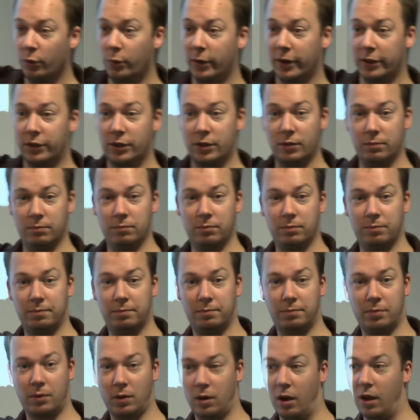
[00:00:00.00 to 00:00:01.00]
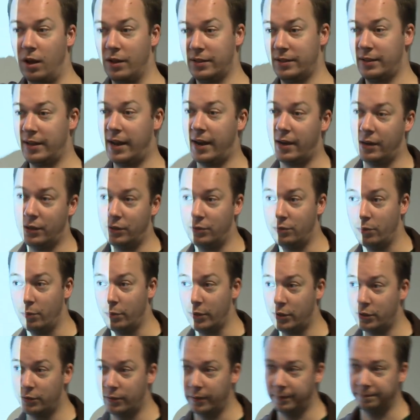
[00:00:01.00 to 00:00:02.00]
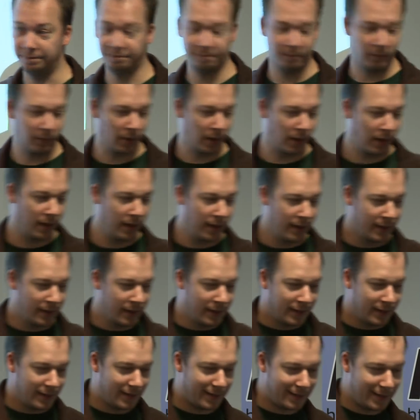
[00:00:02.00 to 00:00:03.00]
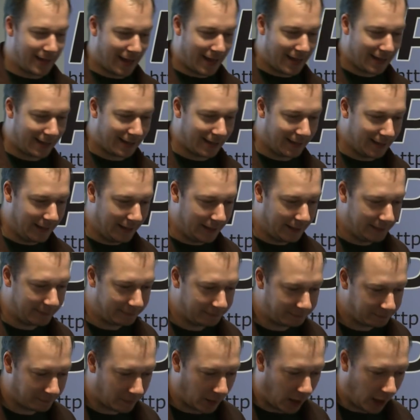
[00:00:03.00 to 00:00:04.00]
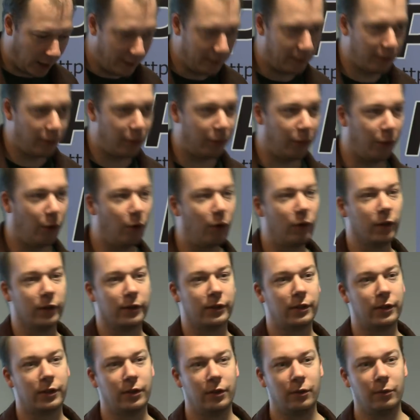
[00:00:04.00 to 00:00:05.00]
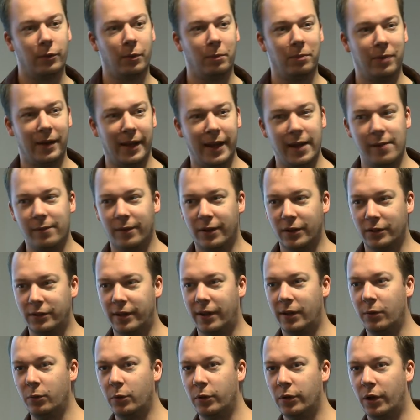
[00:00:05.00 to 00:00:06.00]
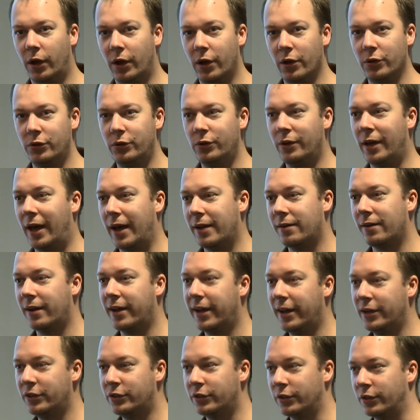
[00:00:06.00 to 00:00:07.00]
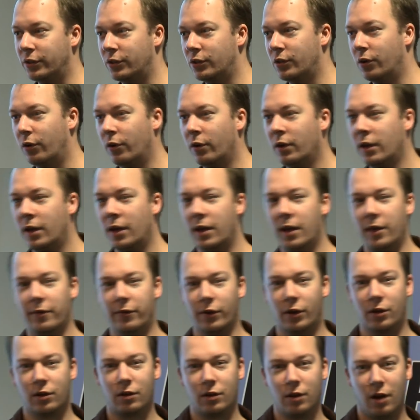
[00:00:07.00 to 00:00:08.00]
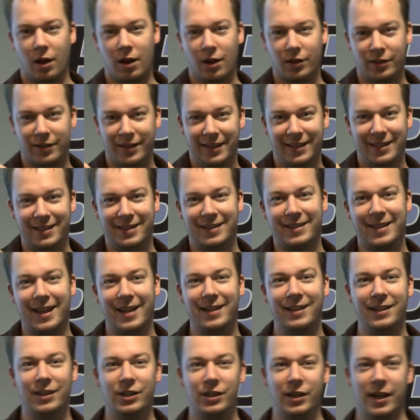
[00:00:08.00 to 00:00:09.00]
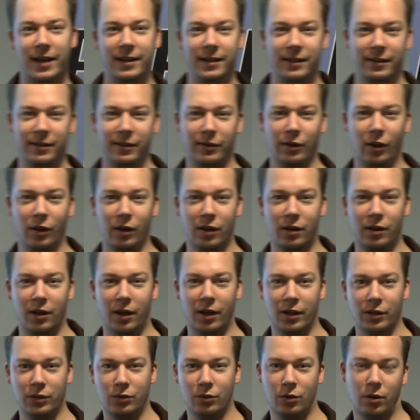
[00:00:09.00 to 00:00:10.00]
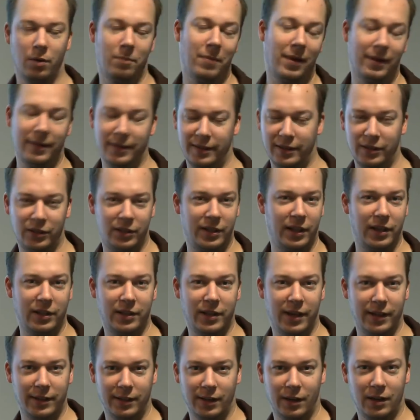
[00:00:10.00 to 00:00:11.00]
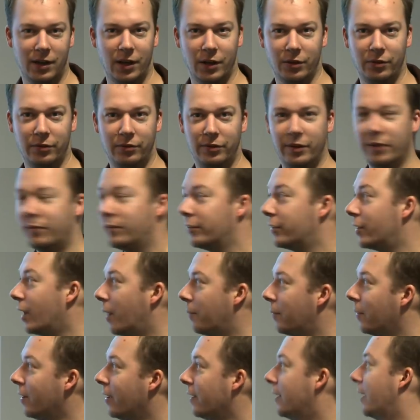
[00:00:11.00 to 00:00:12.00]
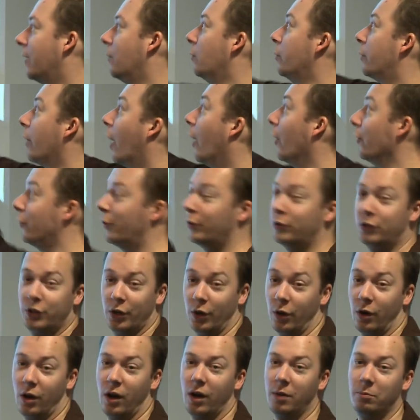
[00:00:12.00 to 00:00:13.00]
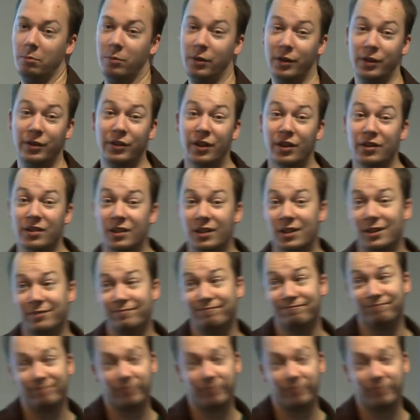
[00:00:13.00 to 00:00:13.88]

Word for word: you which class inherits from which one. Sadly, I thought when playing with this that it would also do aggregation. So if a class instantiated another class or a method instantiated a class of different type, that would also show up, but it doesn't.